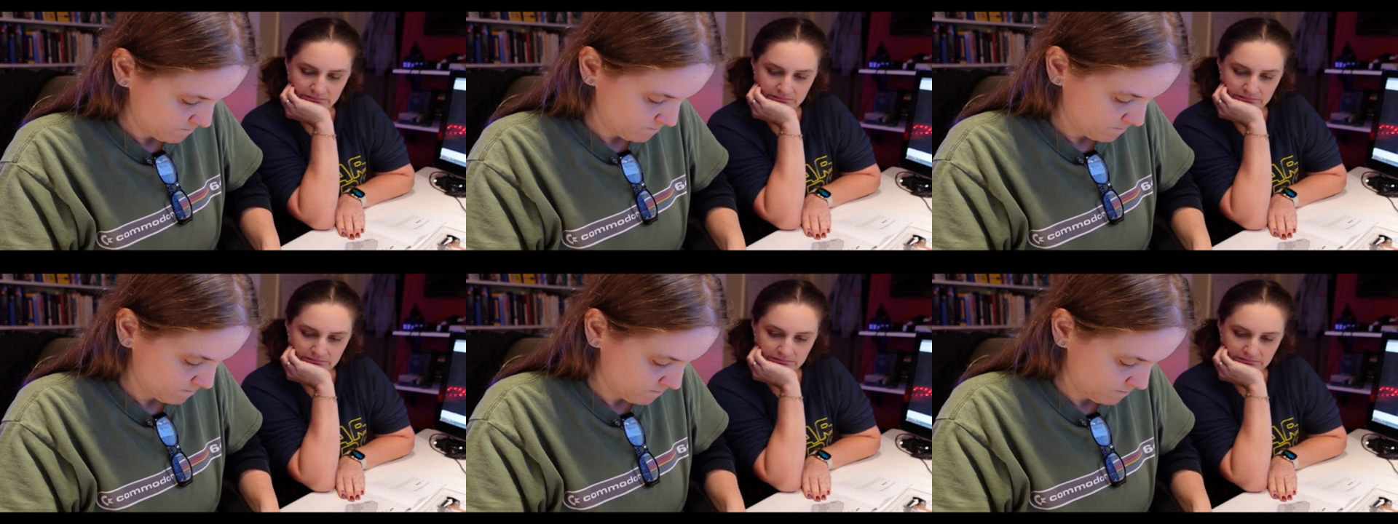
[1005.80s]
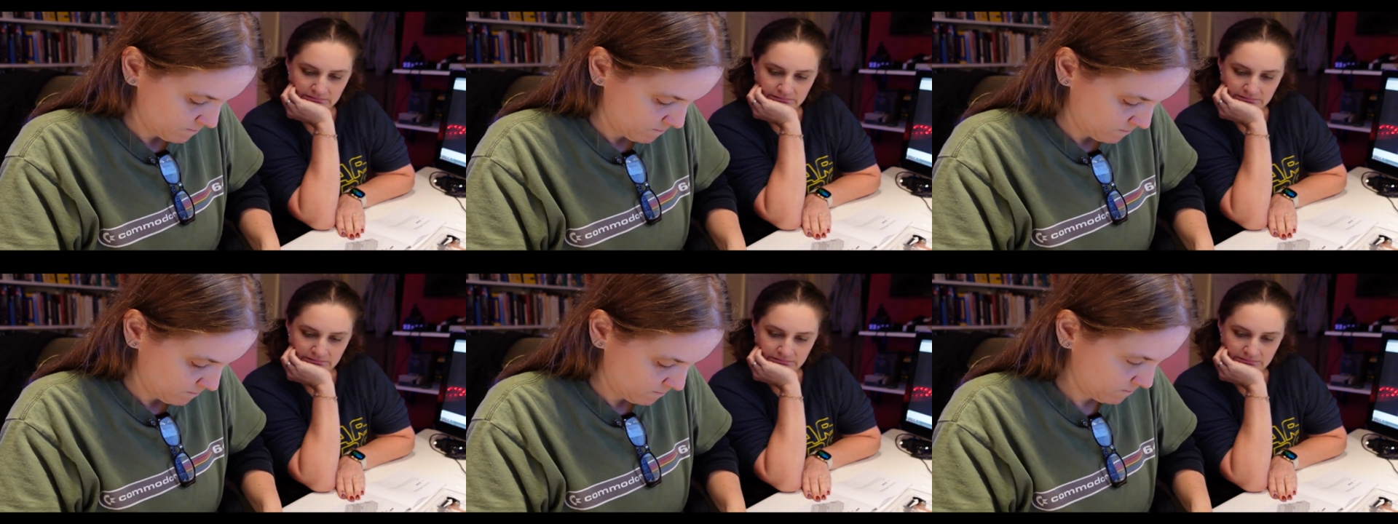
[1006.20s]

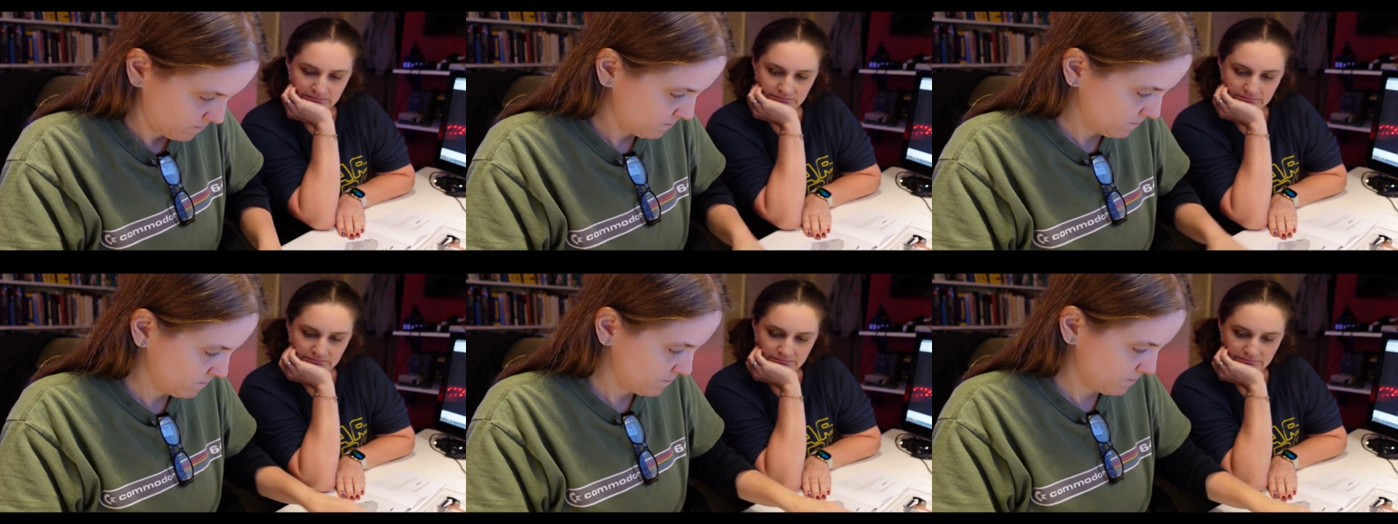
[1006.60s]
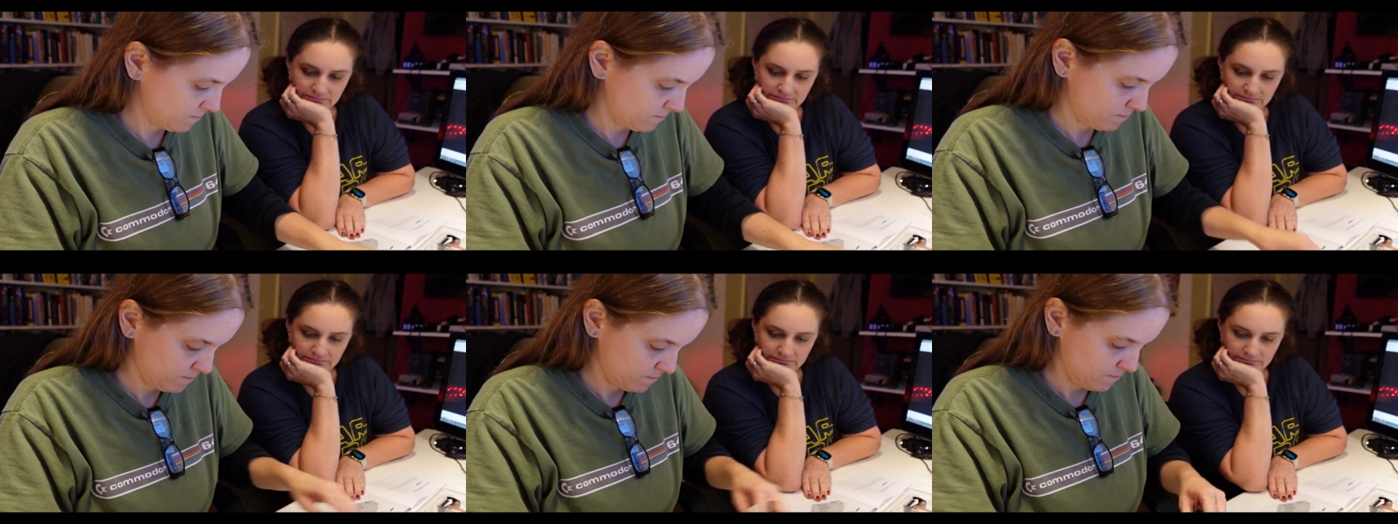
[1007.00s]

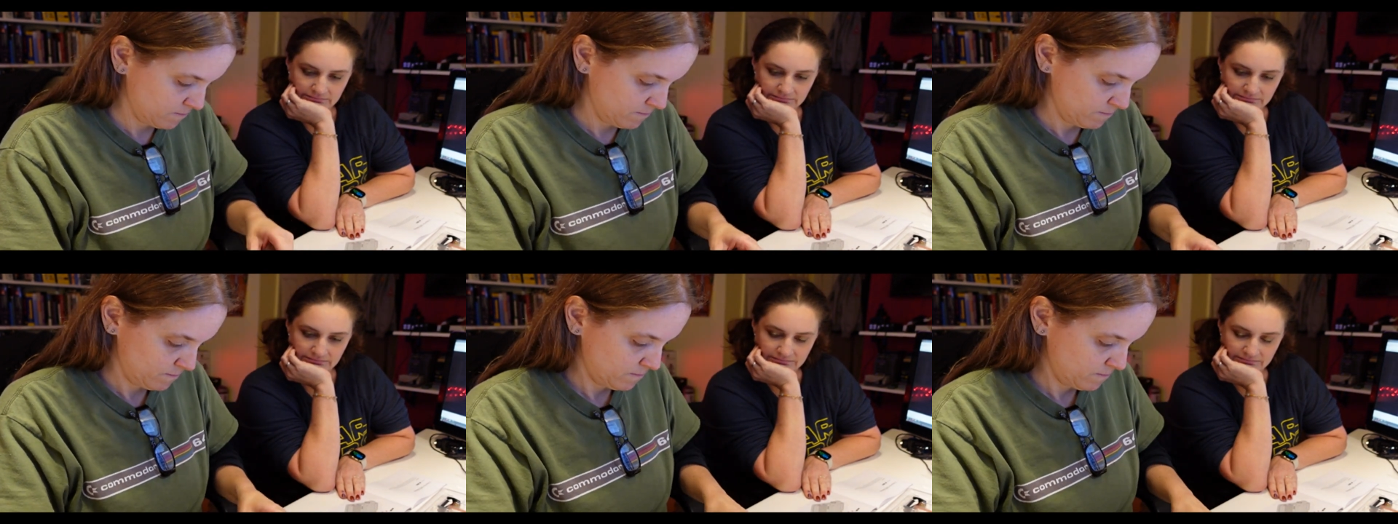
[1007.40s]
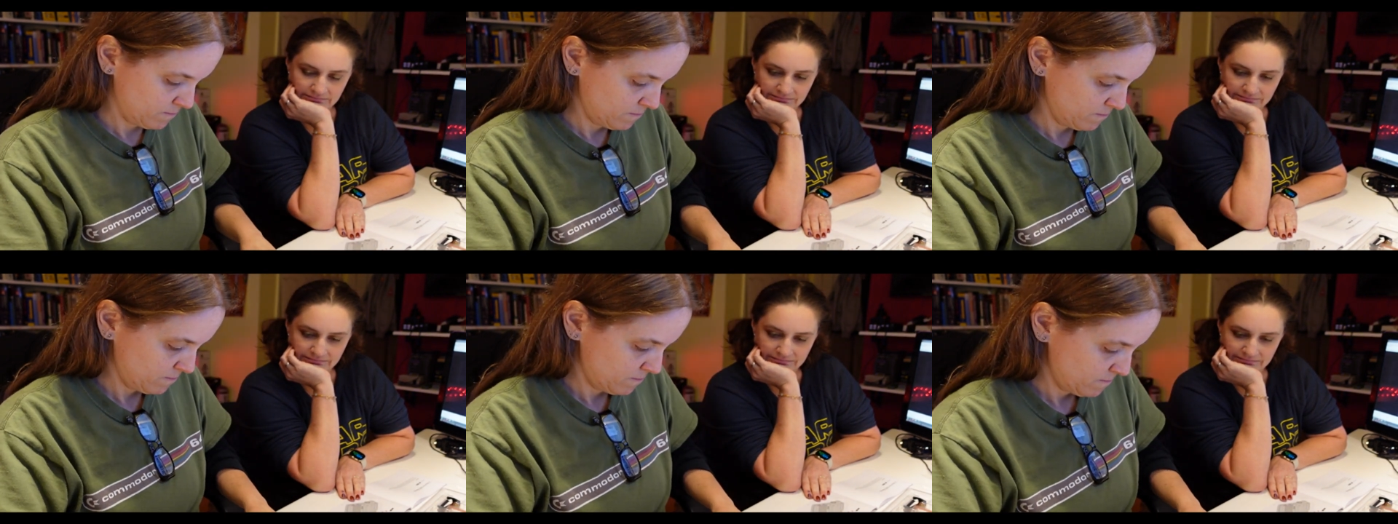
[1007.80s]

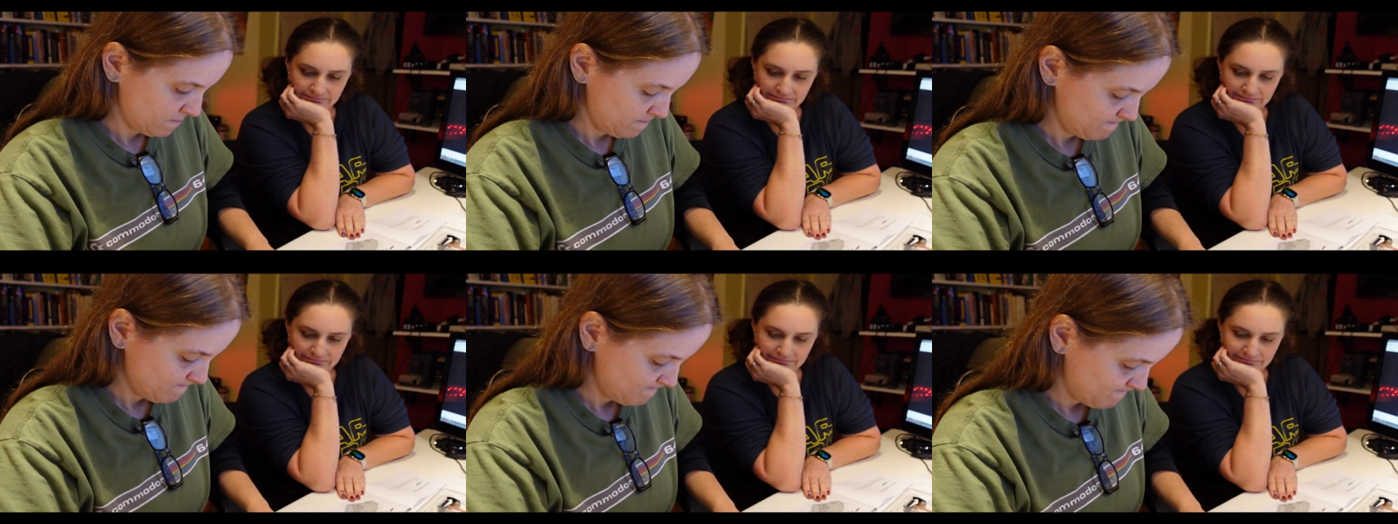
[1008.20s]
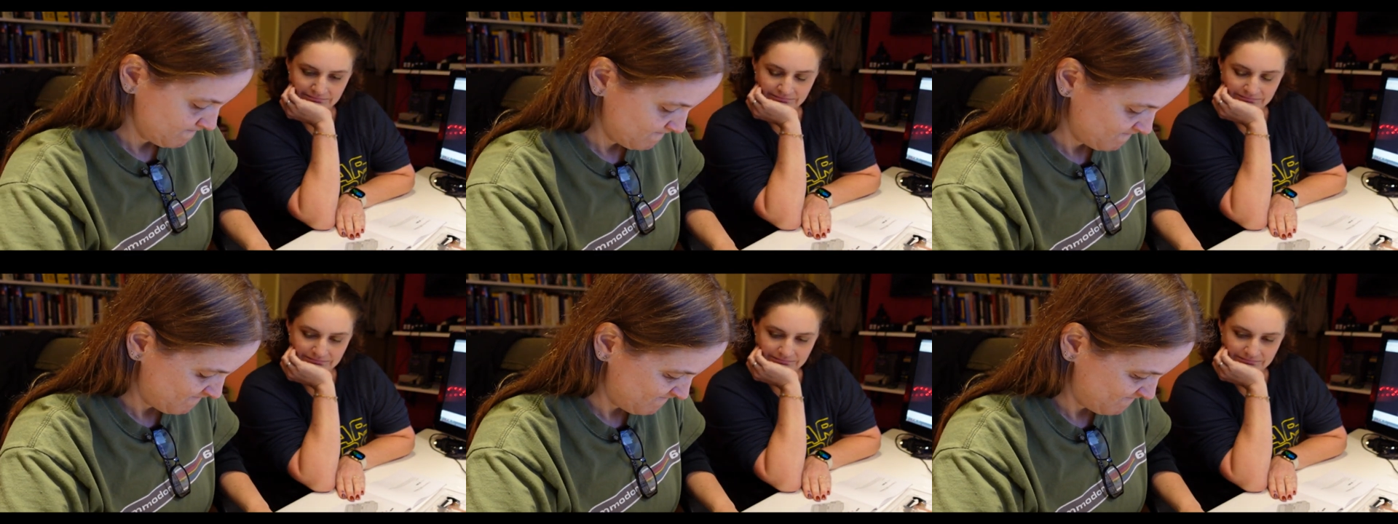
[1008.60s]

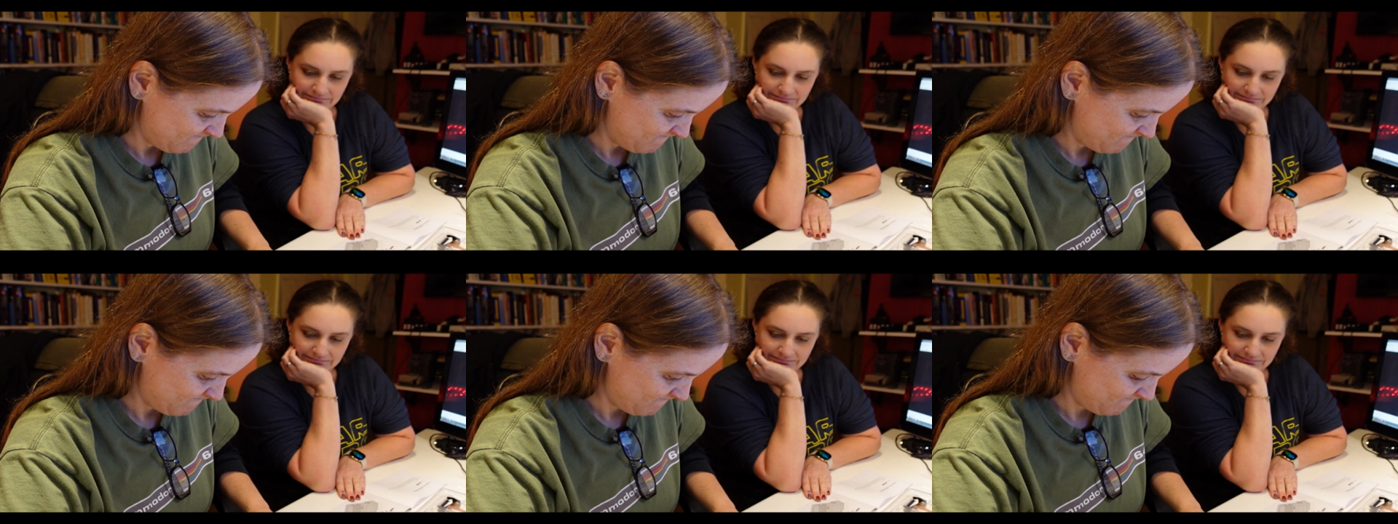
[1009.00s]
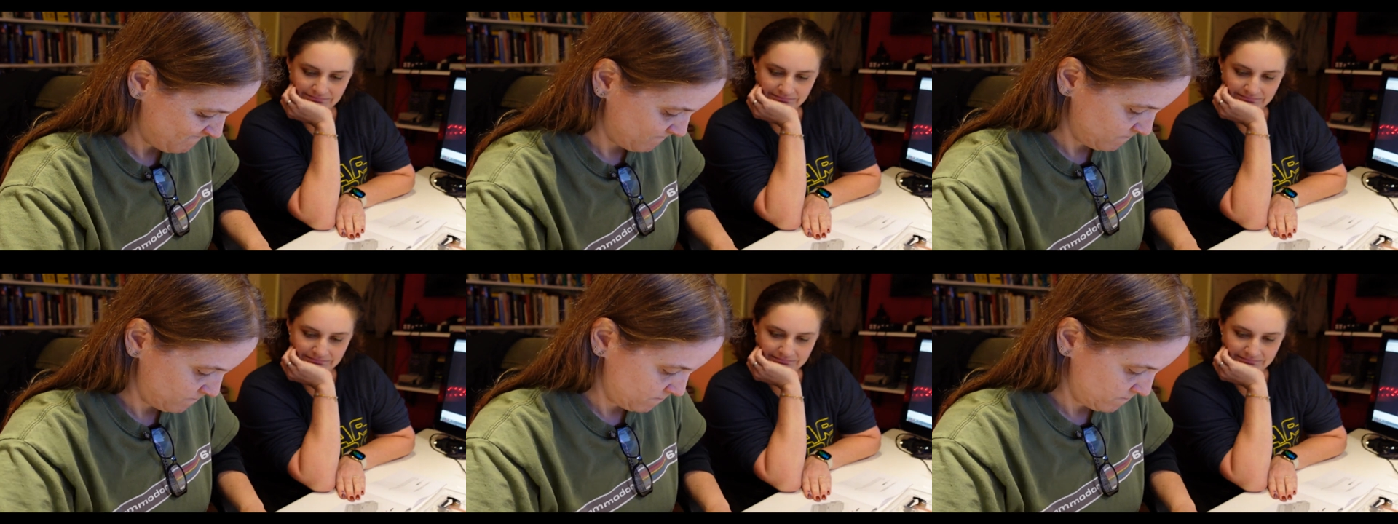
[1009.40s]

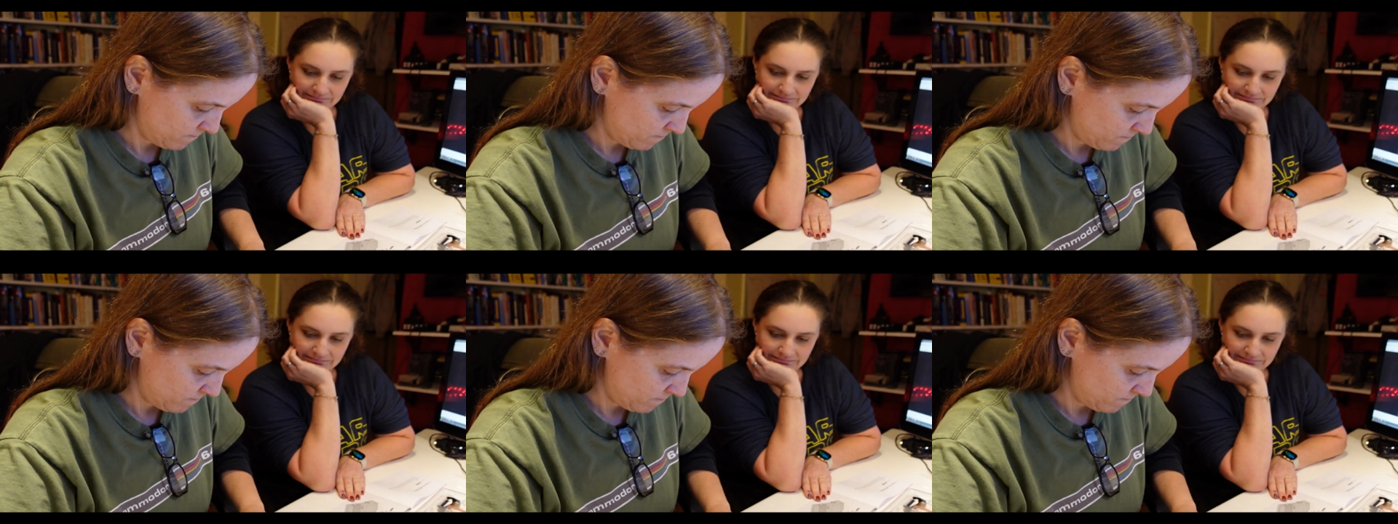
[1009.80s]
Nobody speaks.